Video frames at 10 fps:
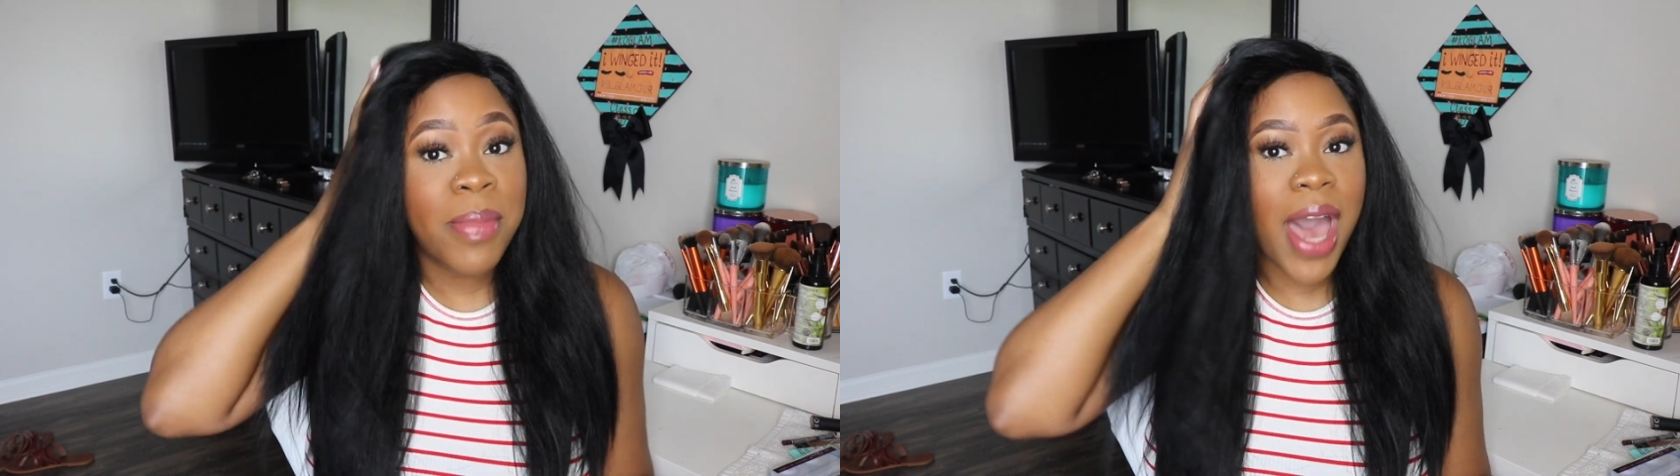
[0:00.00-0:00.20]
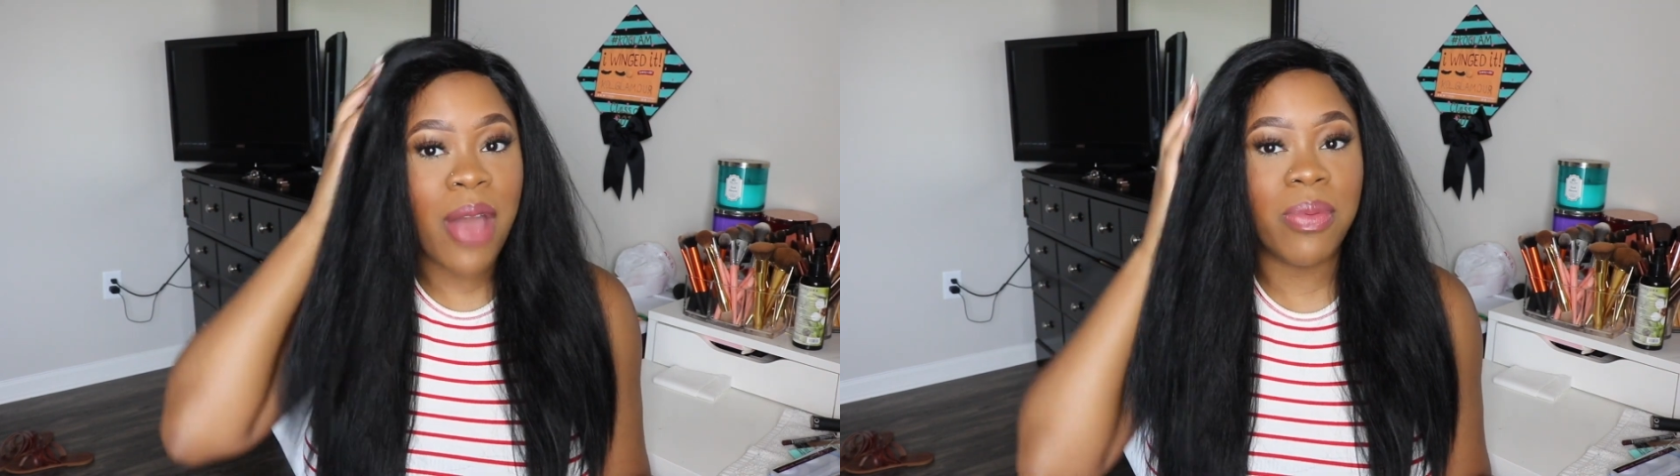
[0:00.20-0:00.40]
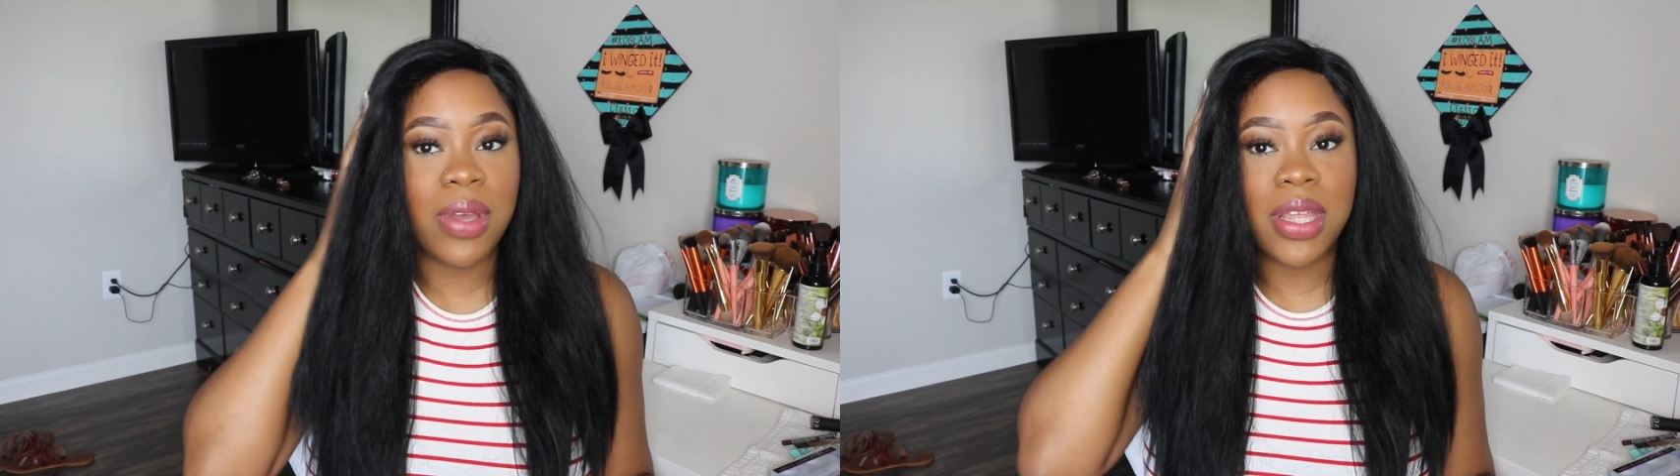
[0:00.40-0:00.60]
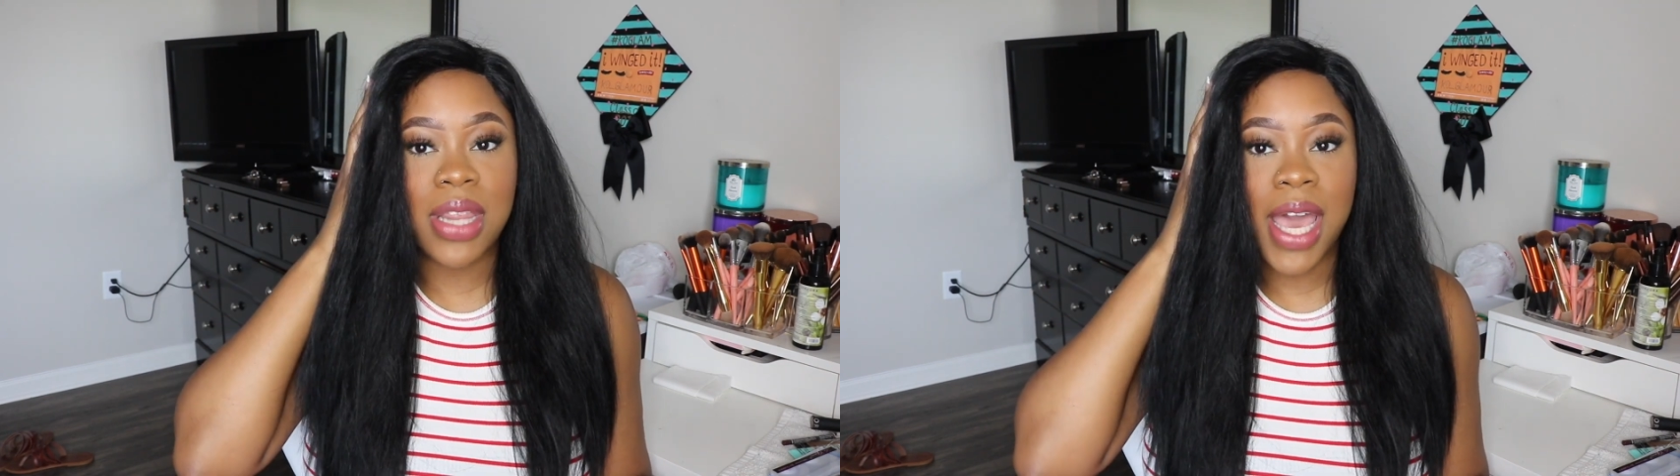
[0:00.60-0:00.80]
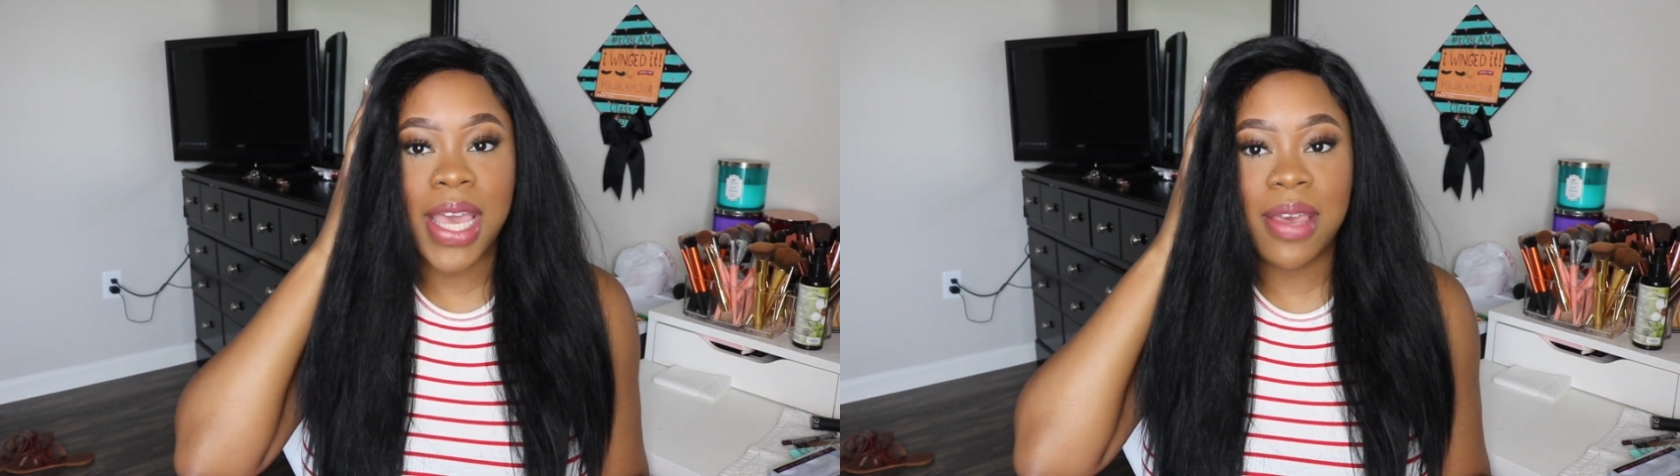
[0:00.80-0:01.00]
but I really
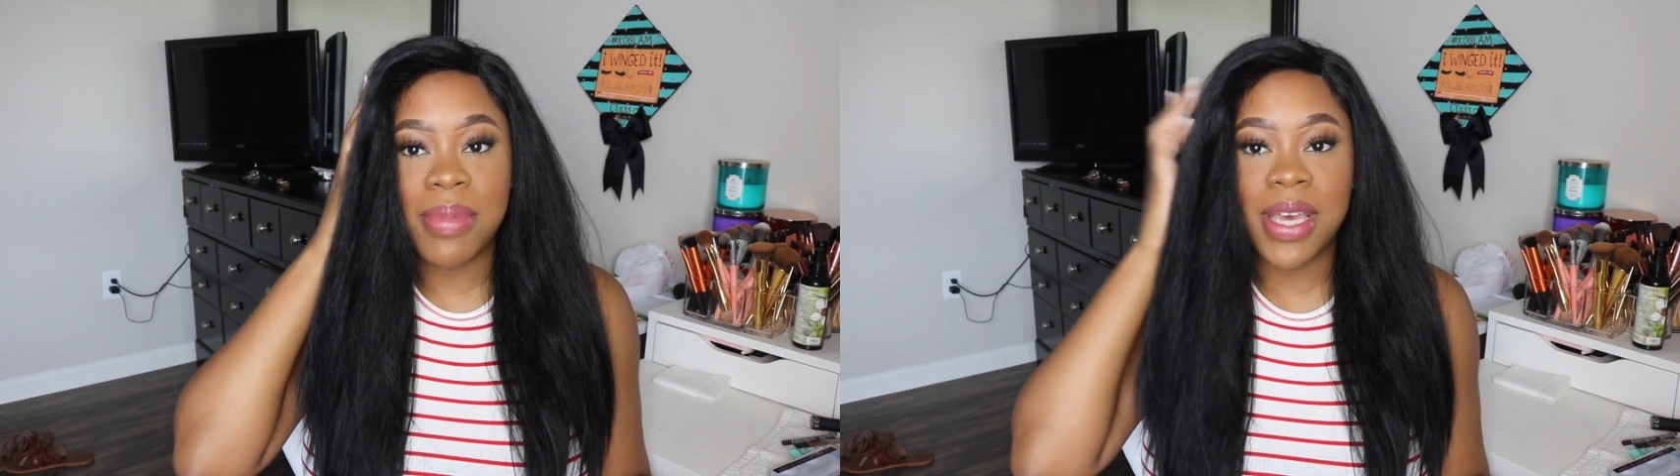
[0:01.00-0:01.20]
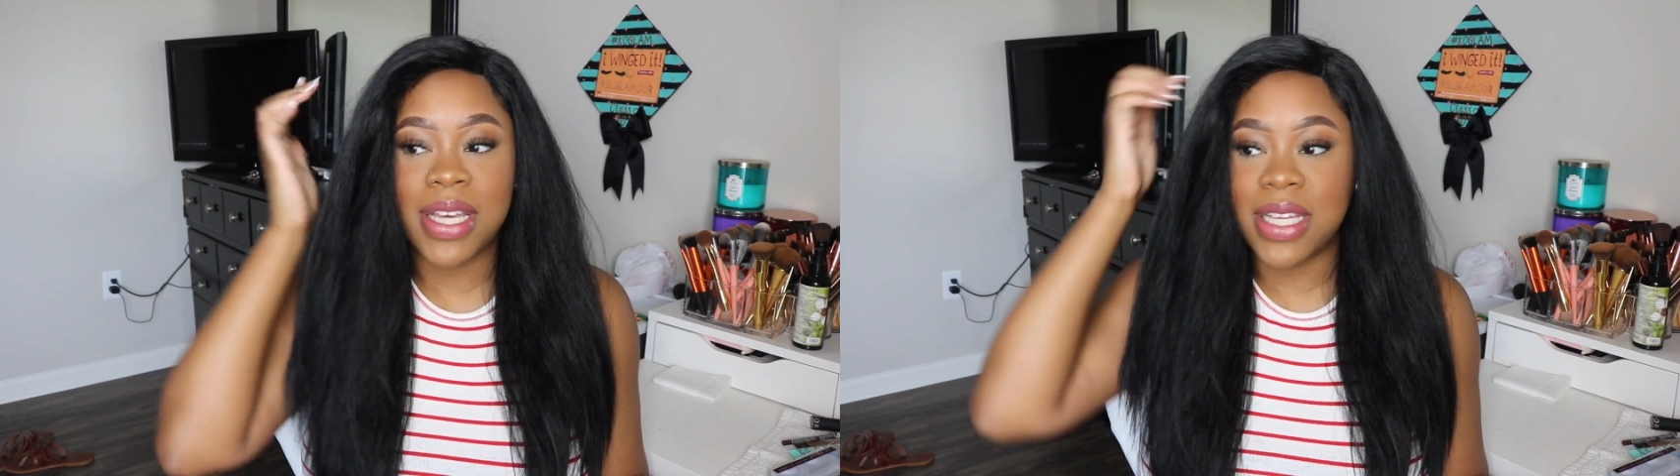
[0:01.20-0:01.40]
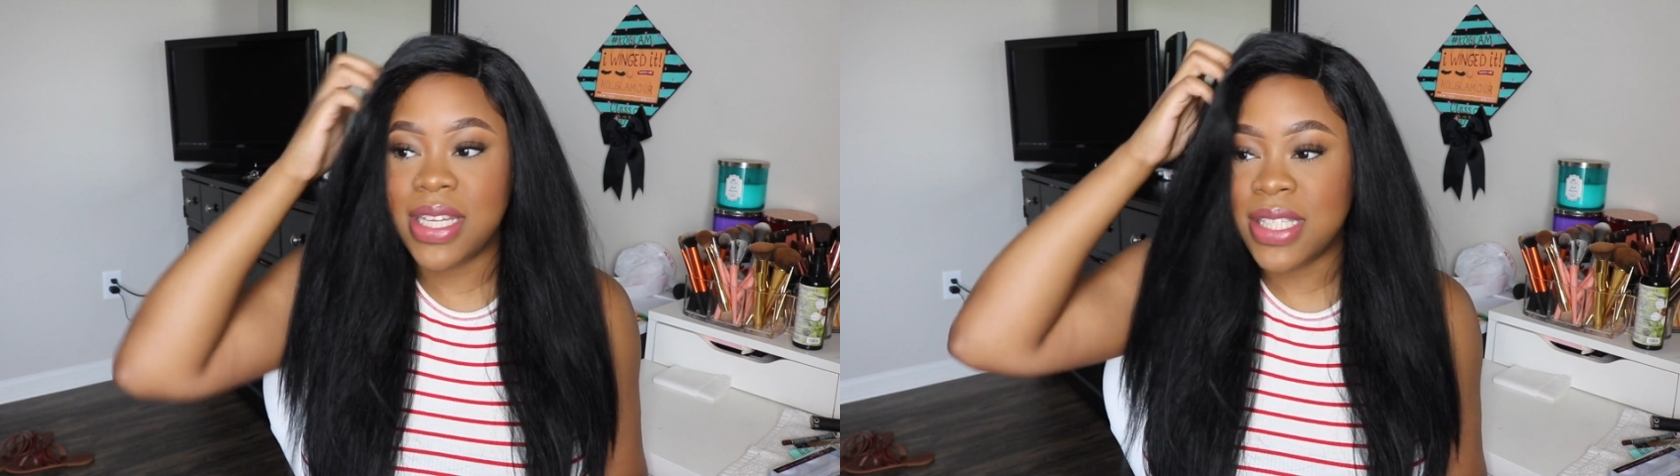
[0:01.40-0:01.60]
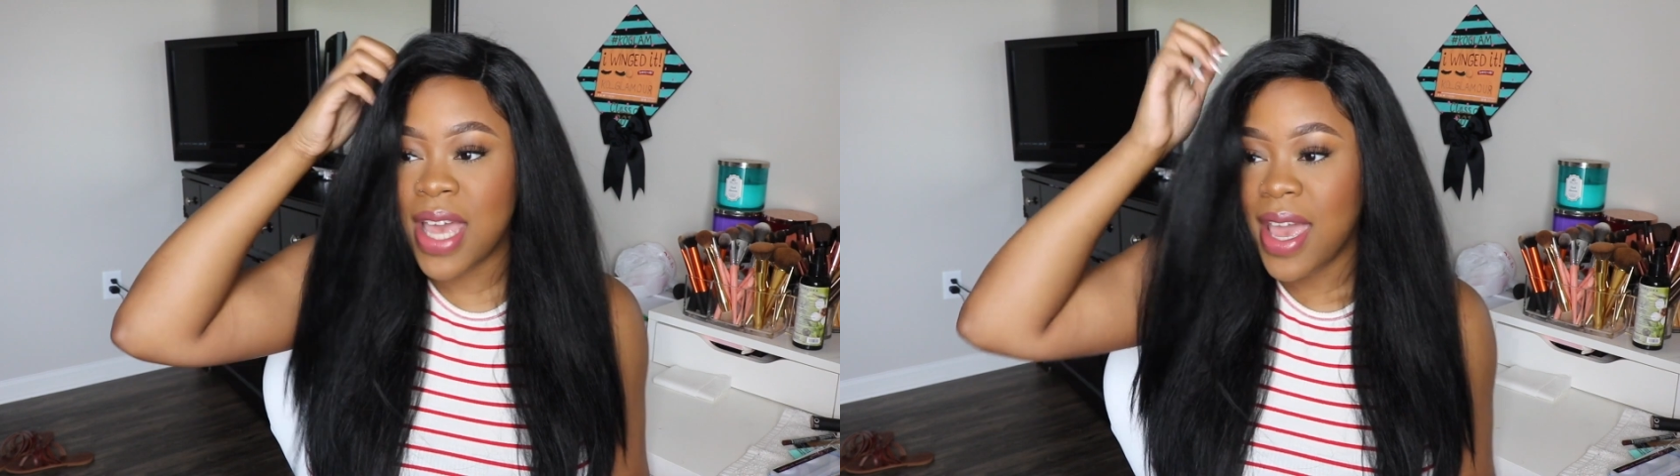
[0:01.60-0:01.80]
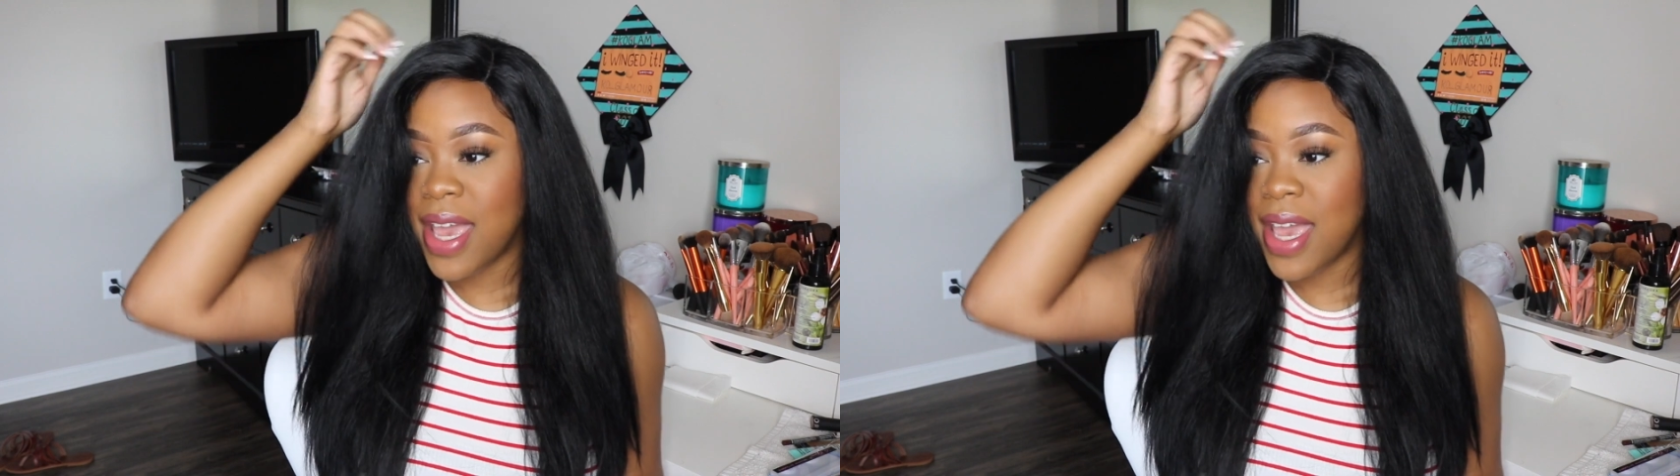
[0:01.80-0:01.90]
like it because